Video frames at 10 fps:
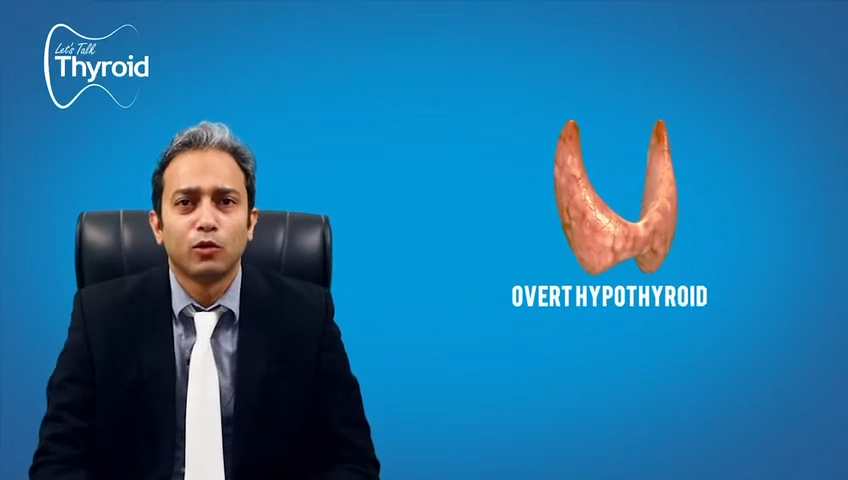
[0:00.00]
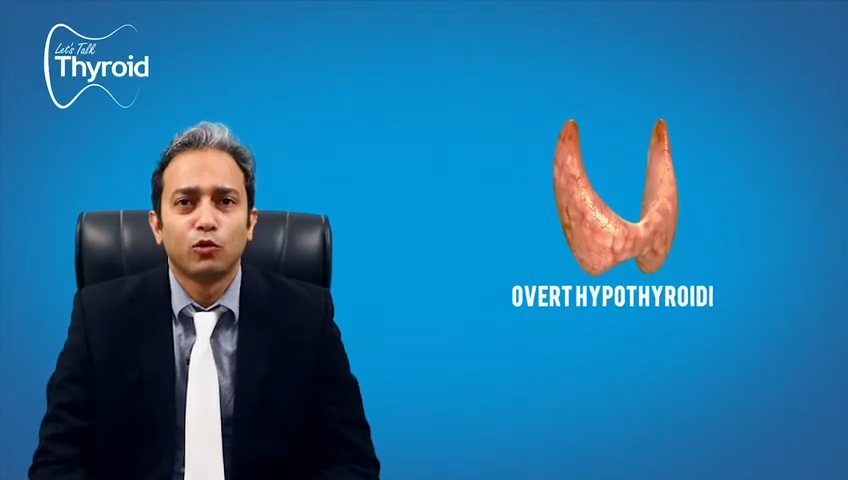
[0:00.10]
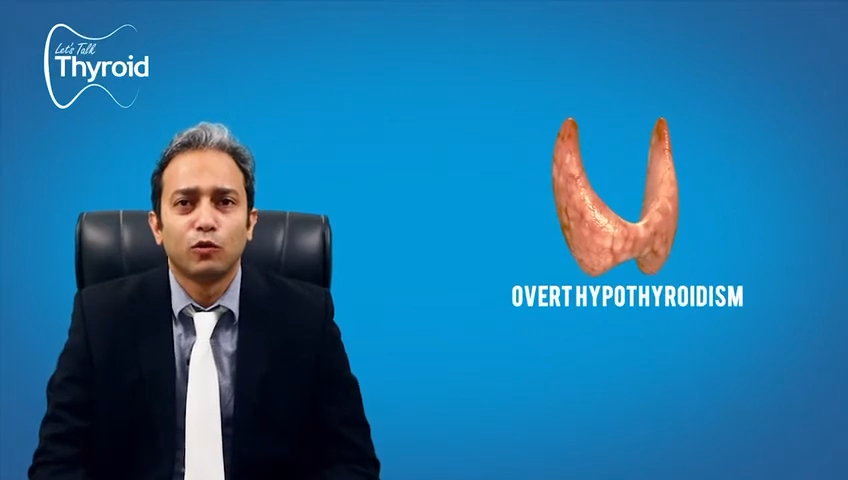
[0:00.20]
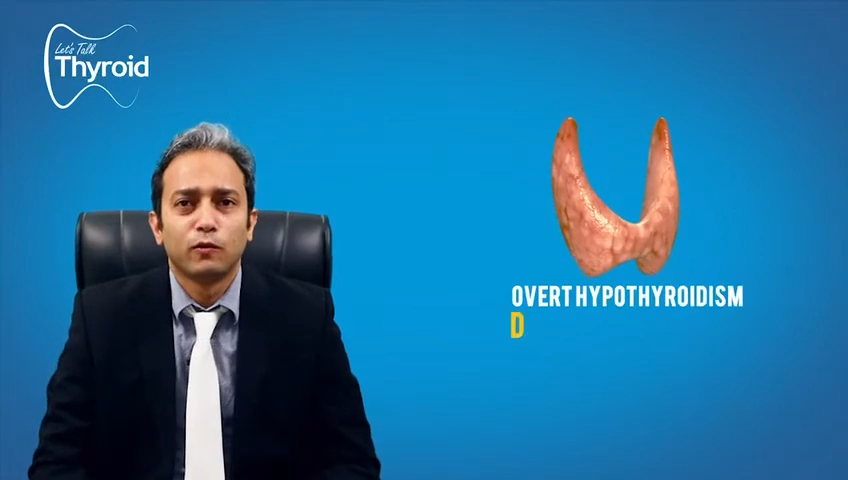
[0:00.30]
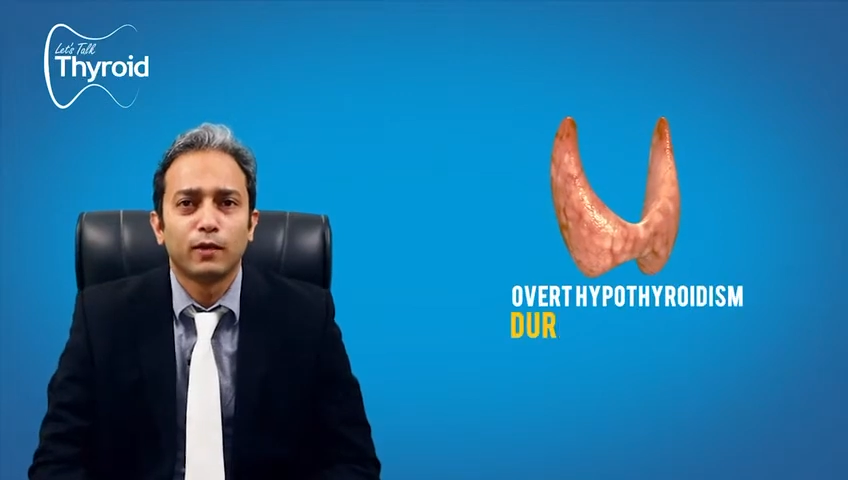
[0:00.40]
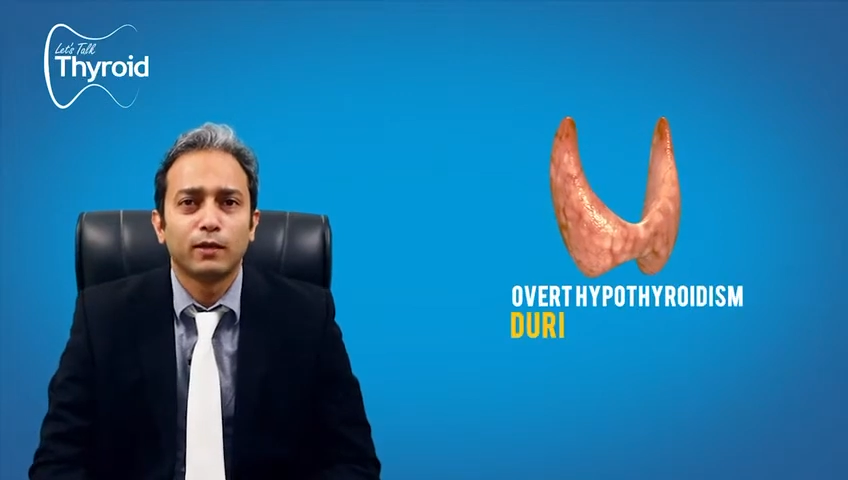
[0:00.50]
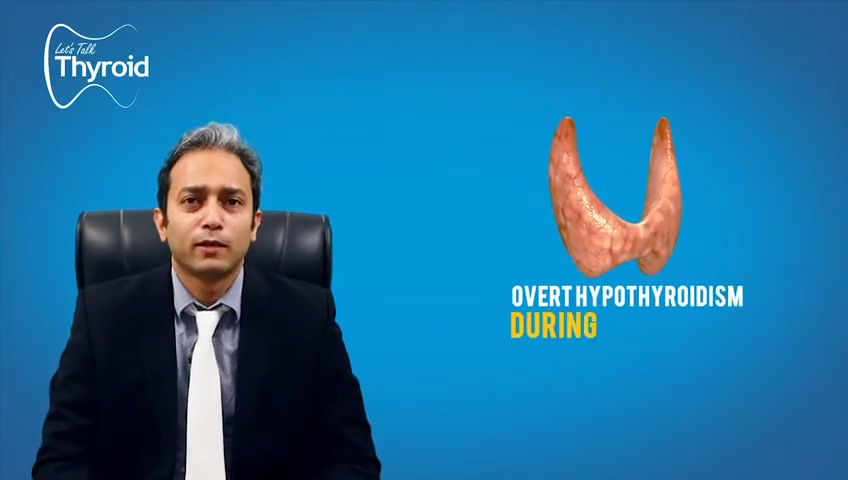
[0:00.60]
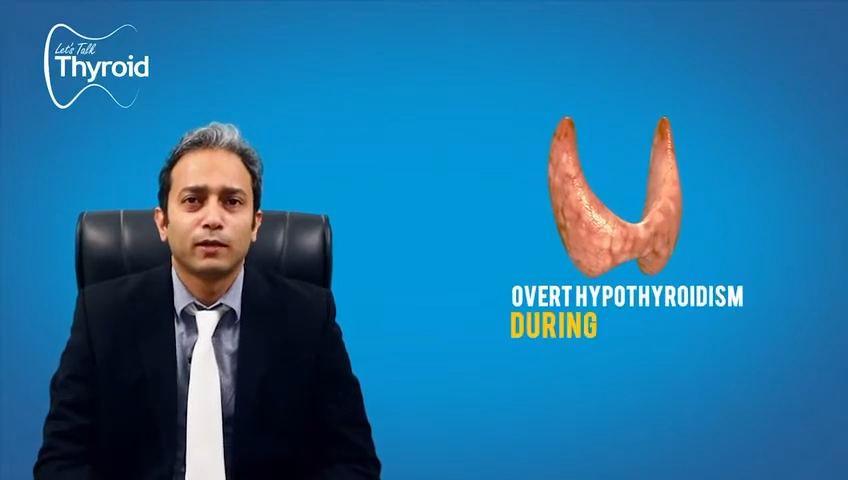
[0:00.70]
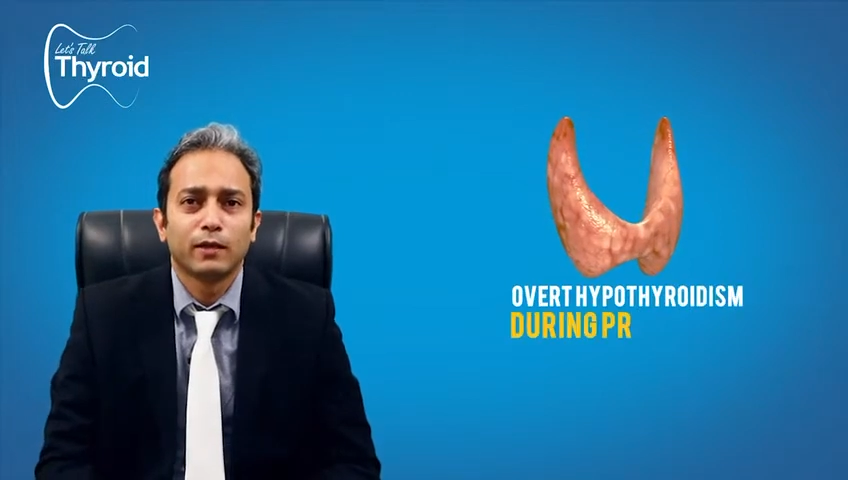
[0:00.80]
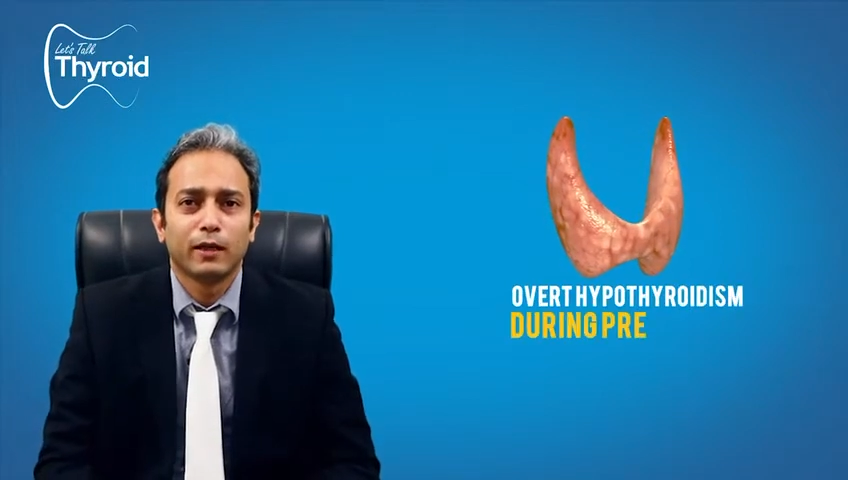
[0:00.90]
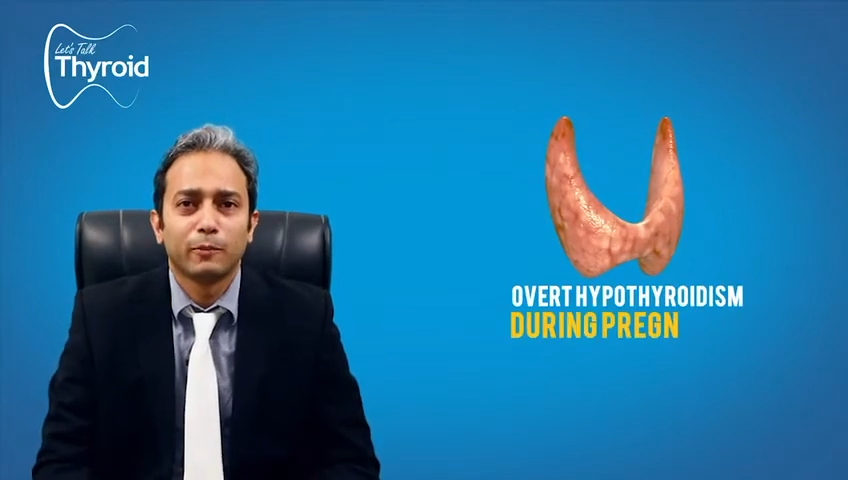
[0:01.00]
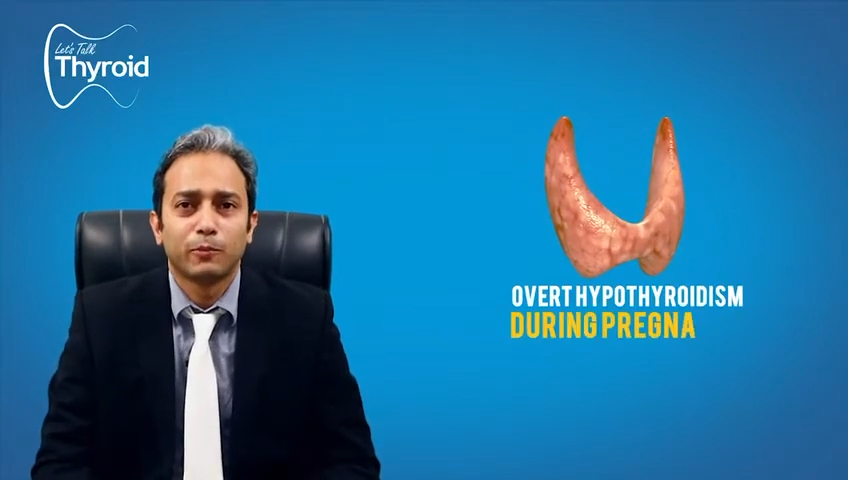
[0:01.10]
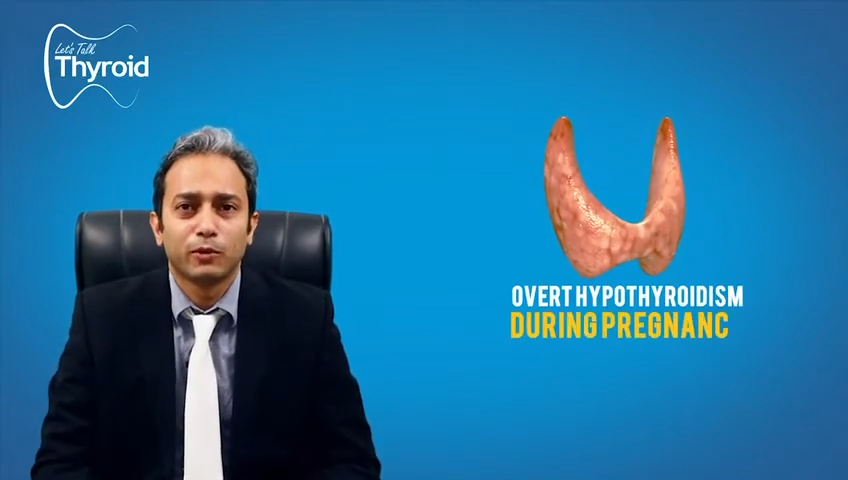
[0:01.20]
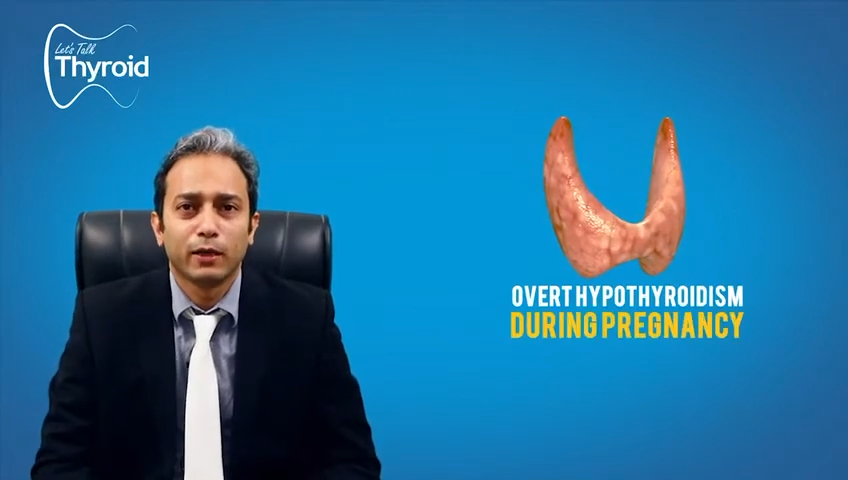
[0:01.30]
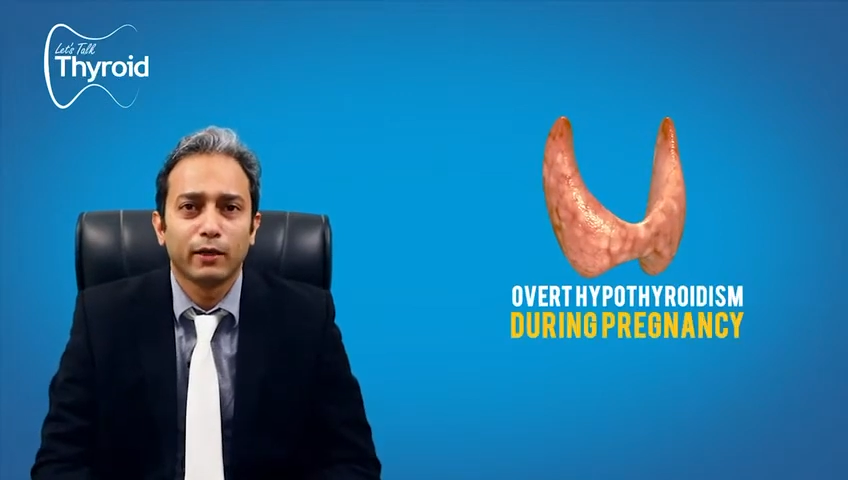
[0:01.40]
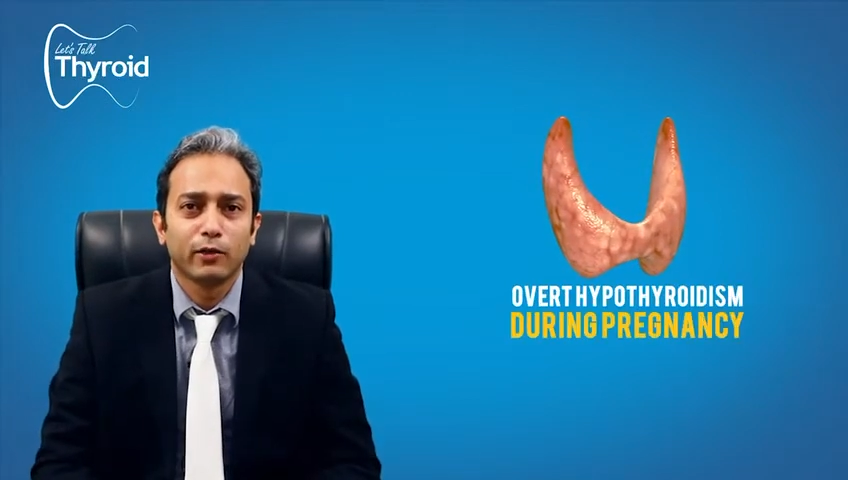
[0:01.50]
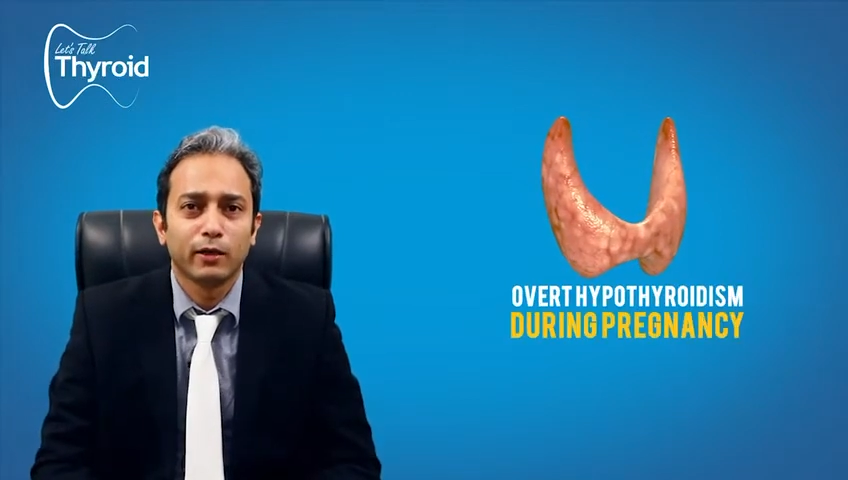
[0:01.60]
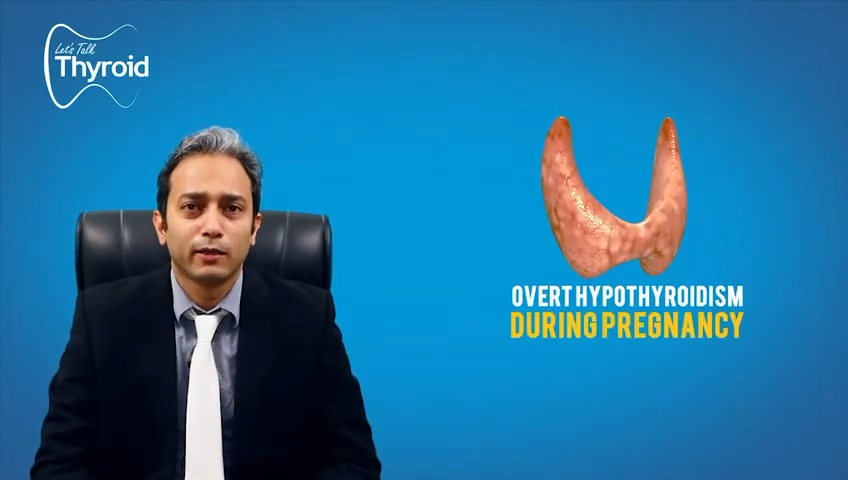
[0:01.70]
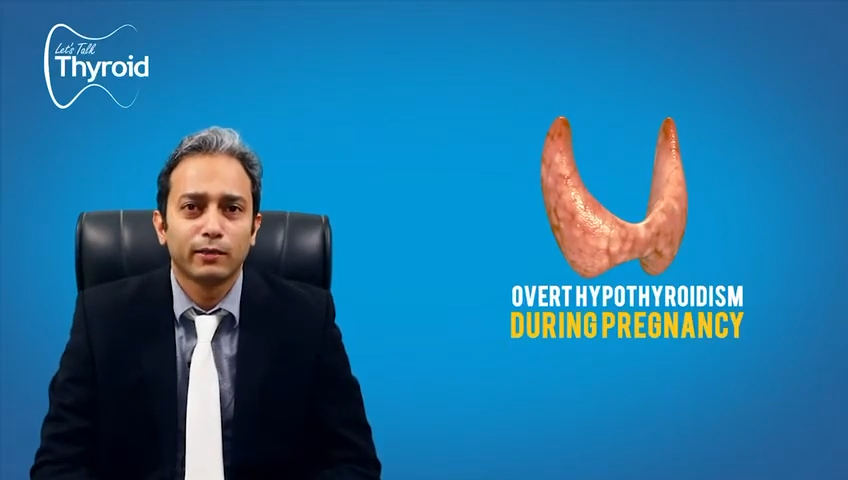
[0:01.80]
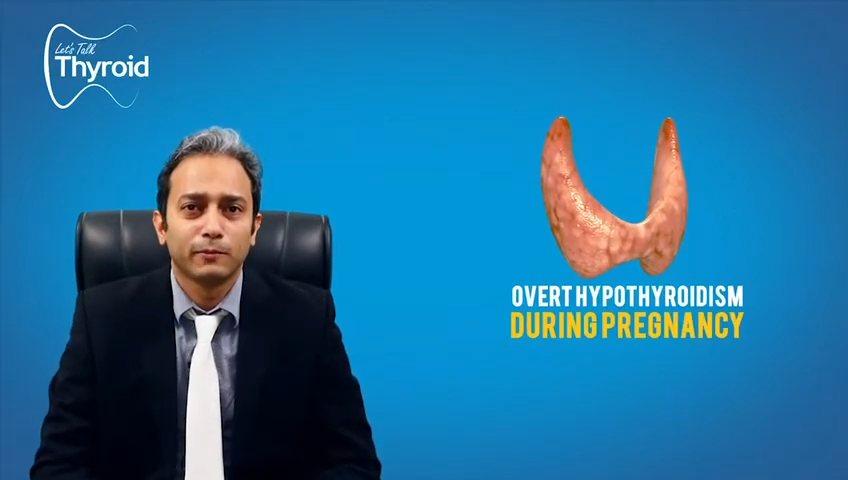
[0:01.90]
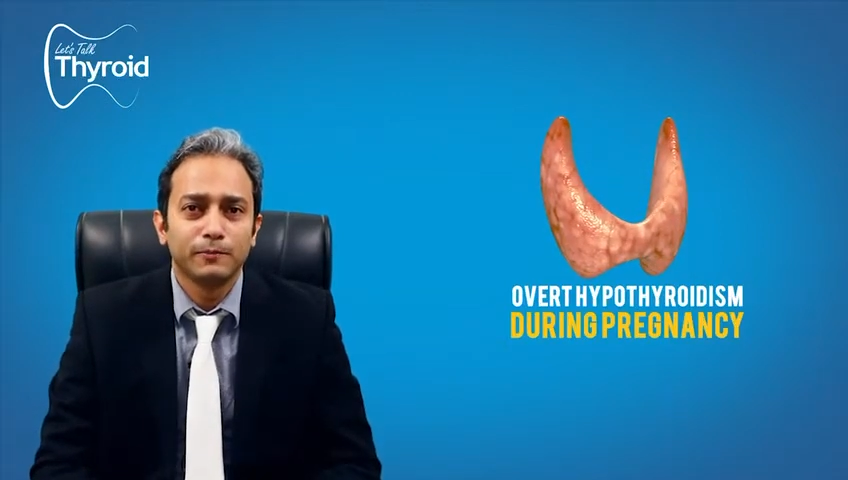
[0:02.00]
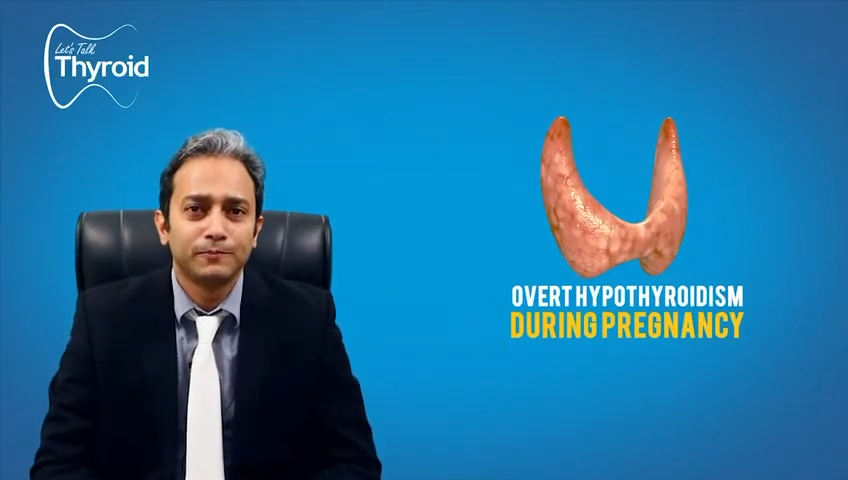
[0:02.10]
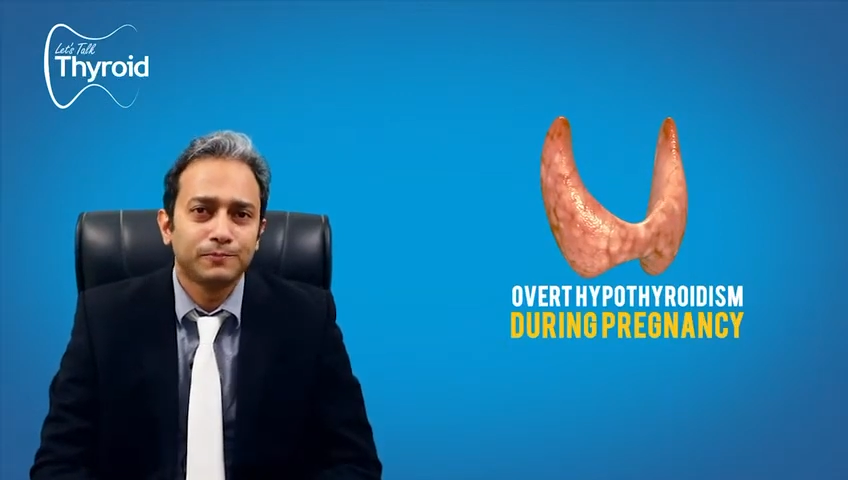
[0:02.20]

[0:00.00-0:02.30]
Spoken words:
overt hypothyroidism